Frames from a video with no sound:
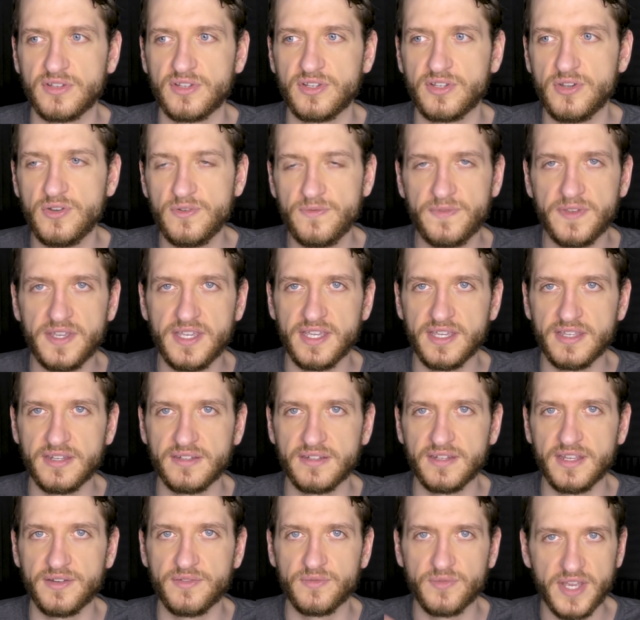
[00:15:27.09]
goofy
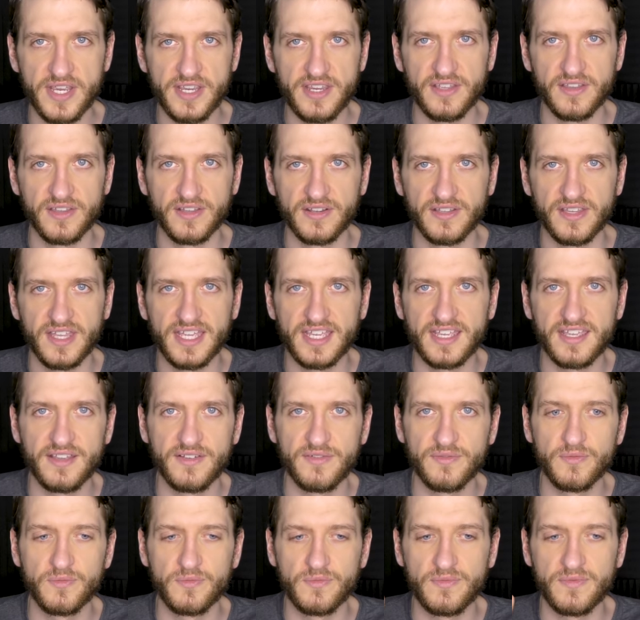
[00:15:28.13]
and, and regular. Like
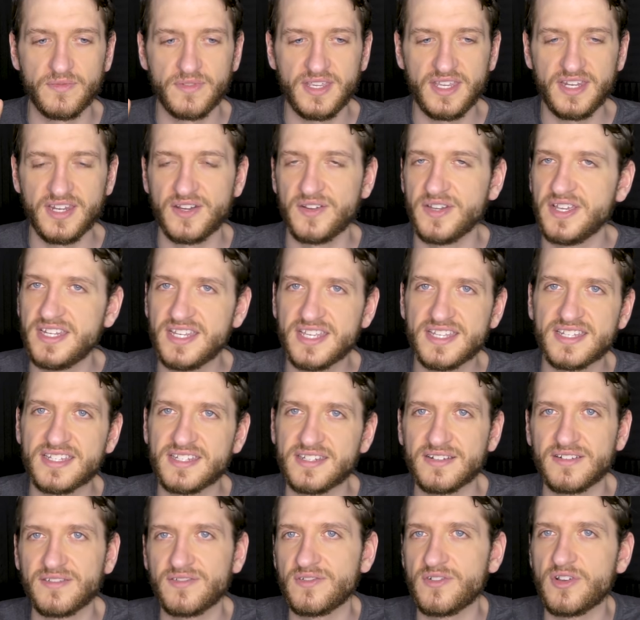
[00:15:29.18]
you know, he
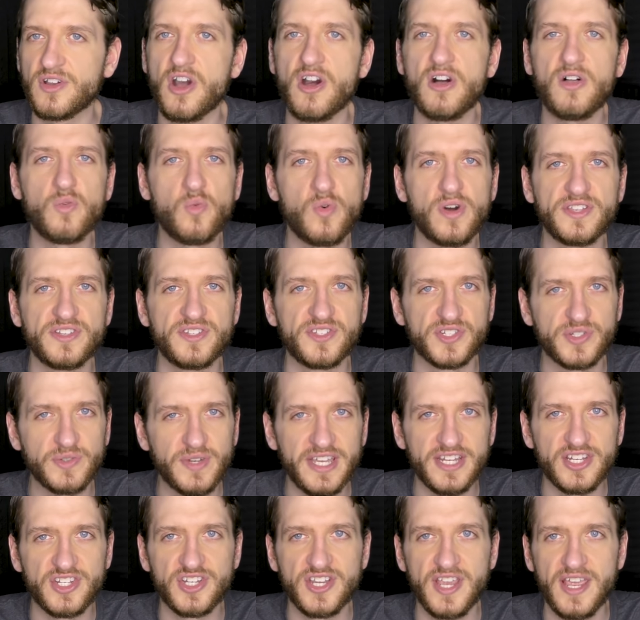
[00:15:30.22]
doesn't call one
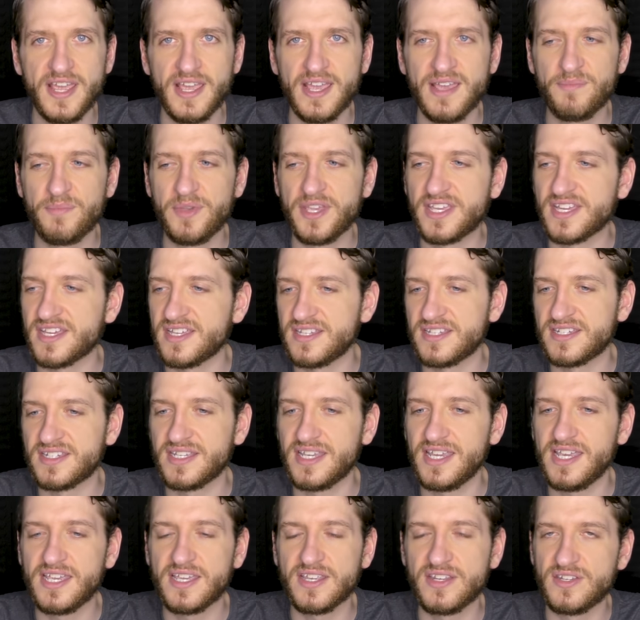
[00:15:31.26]
switch because
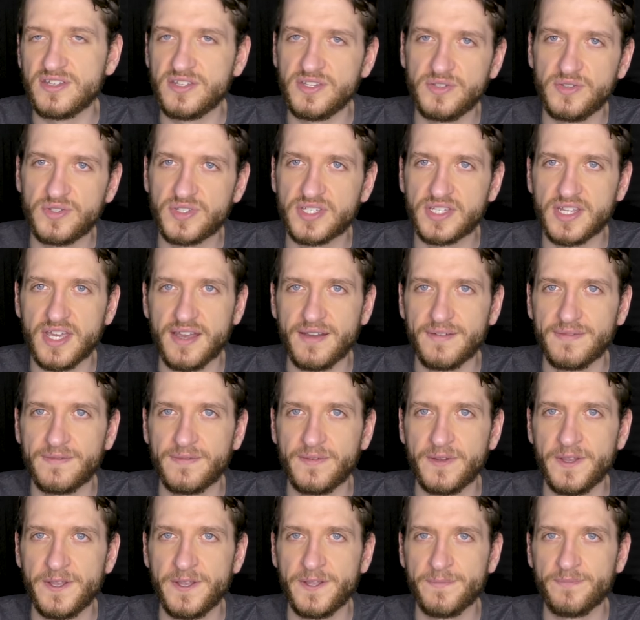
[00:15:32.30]
he can do
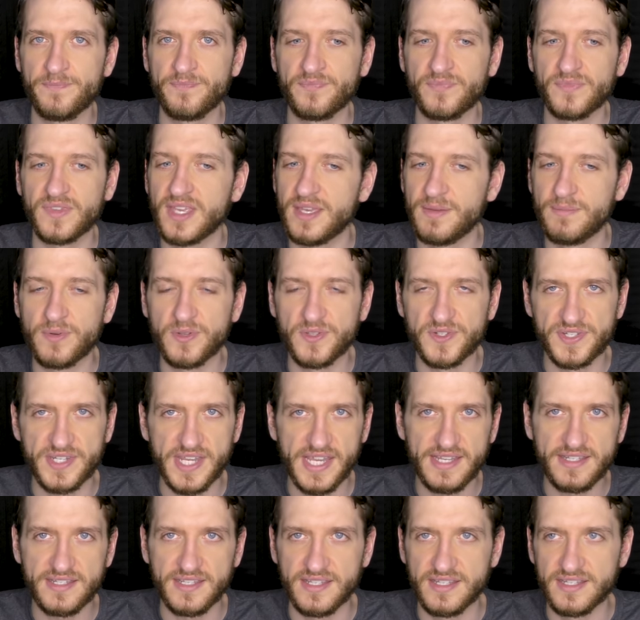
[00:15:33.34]
stuff in both
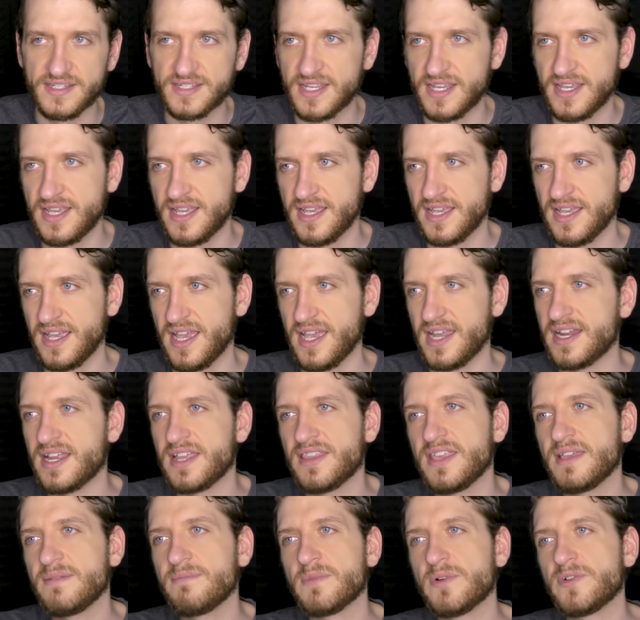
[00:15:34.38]
stances. And
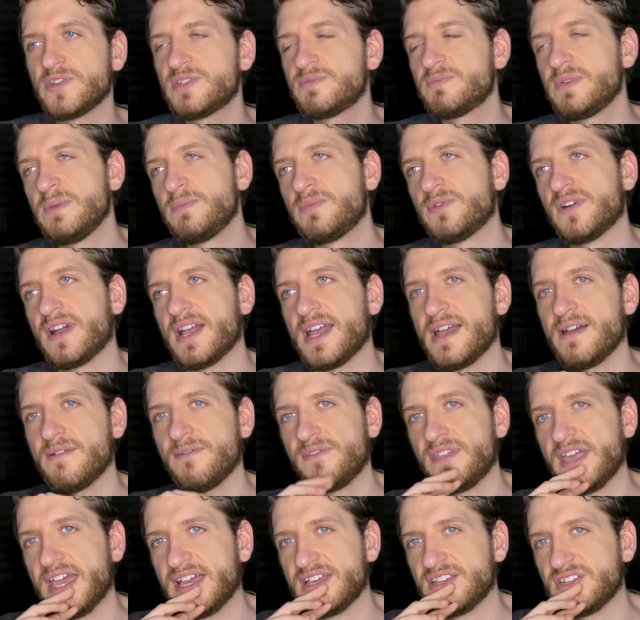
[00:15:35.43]
I think most people
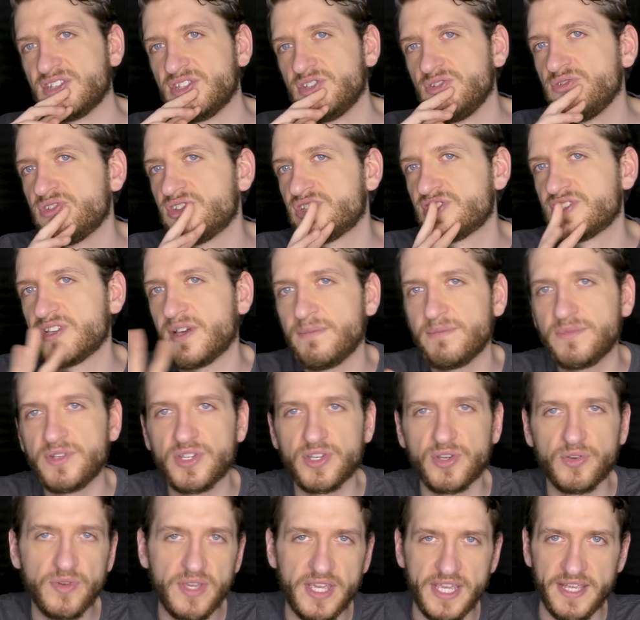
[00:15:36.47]
have that to some
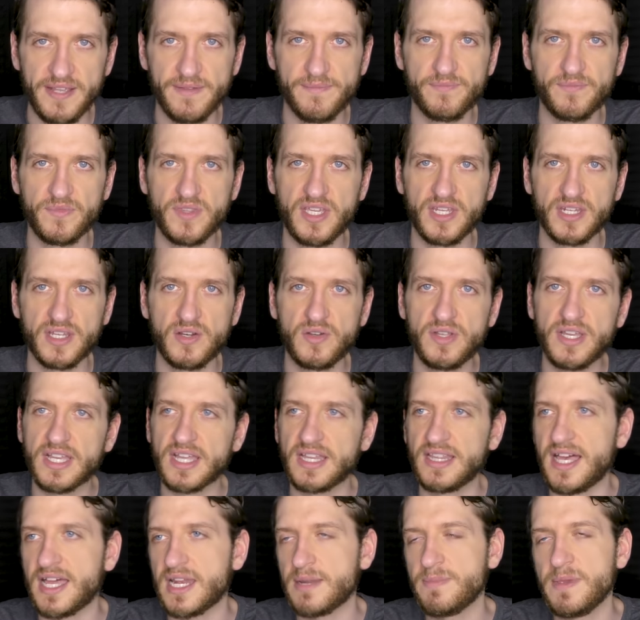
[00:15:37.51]
degree. You know, like
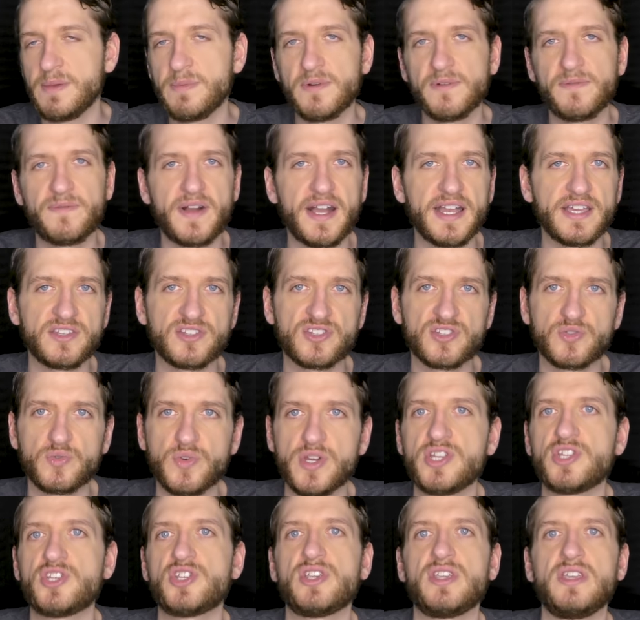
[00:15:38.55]
a lot of people find
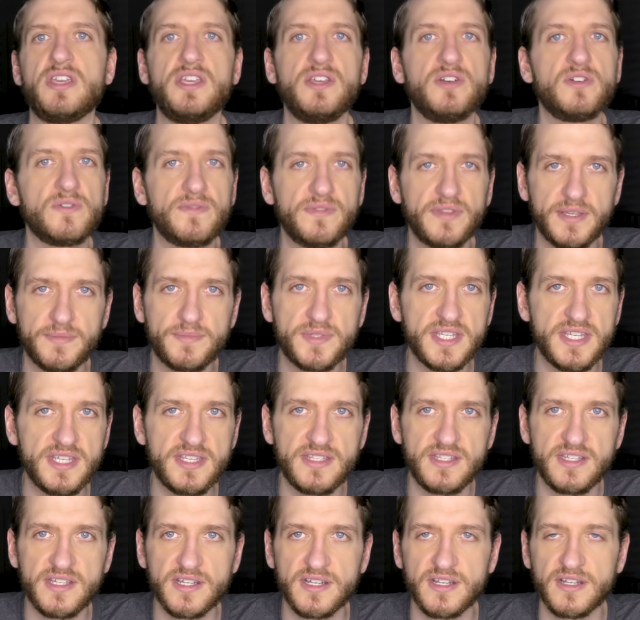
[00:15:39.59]
switch heel flips
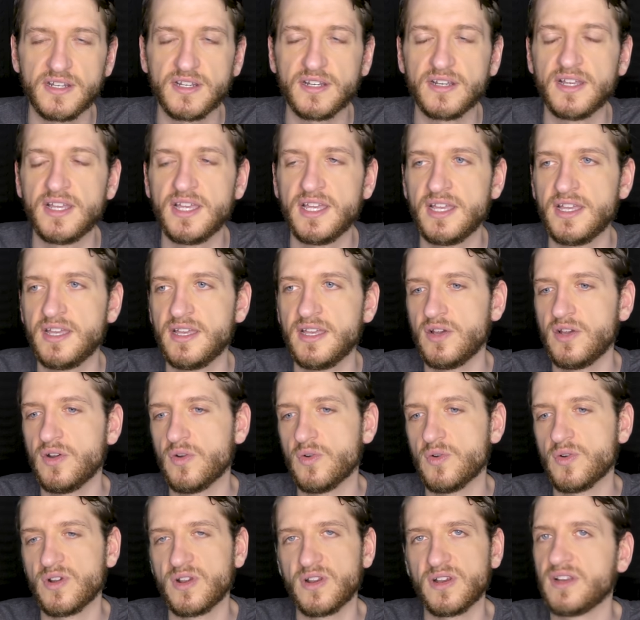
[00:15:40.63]
easier,
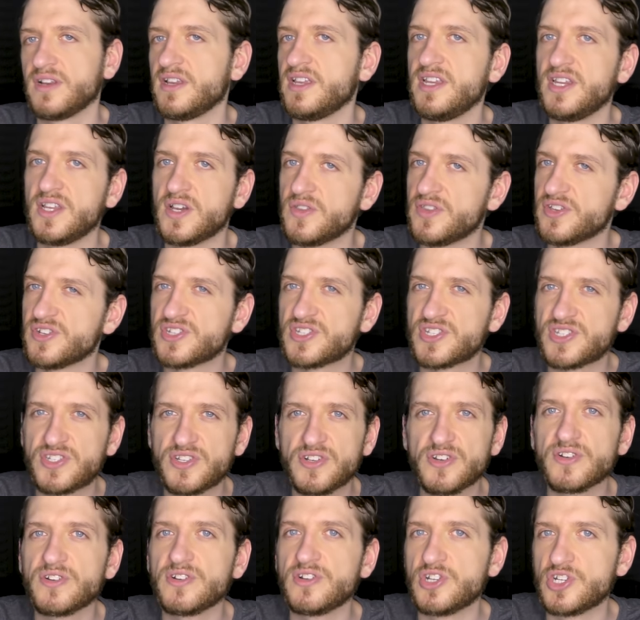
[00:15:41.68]
or, you know, there's
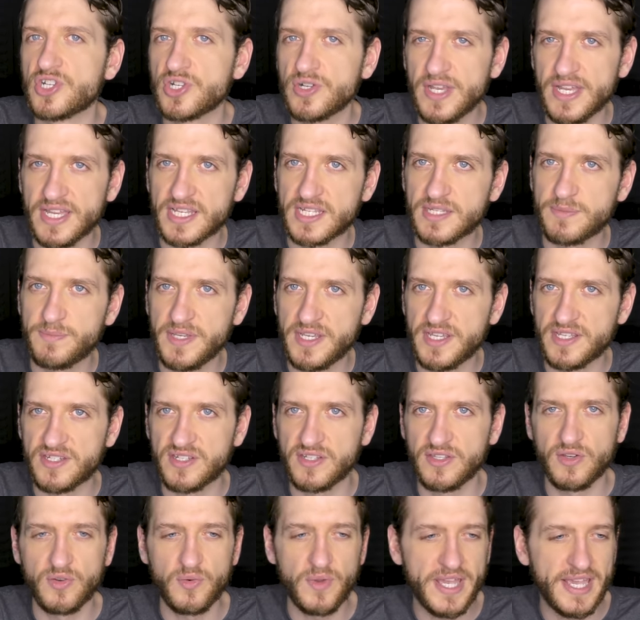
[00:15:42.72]
certain tricks because
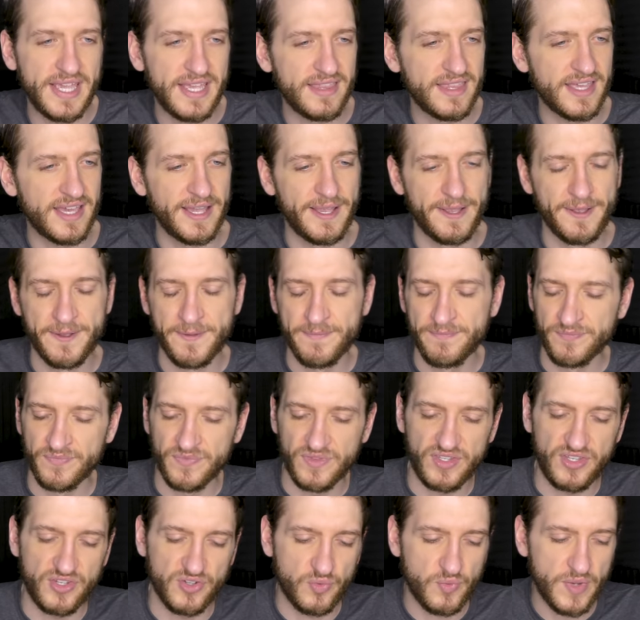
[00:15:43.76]
of the way that
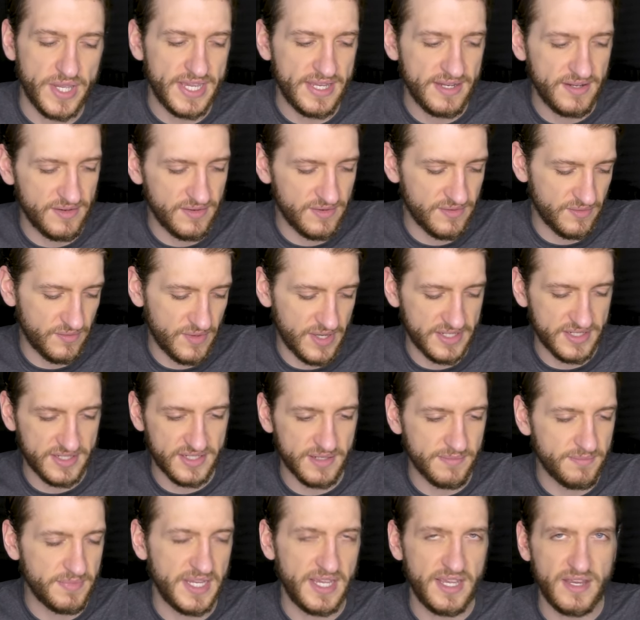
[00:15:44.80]
your weight wants
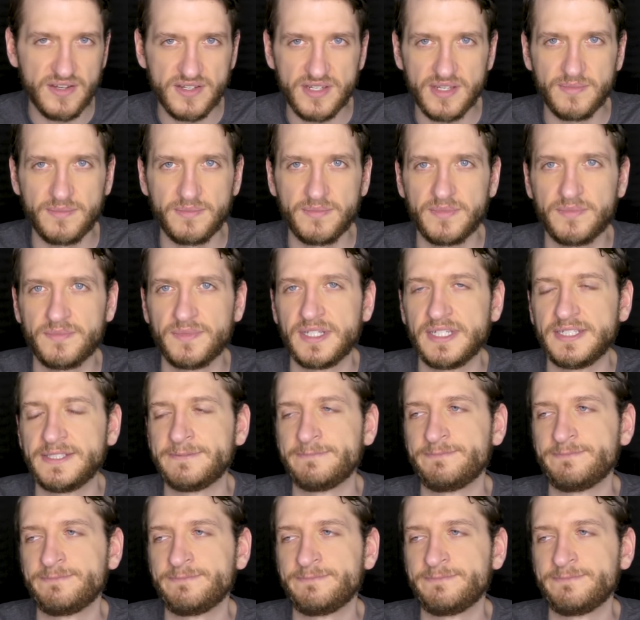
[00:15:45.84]
to be or something.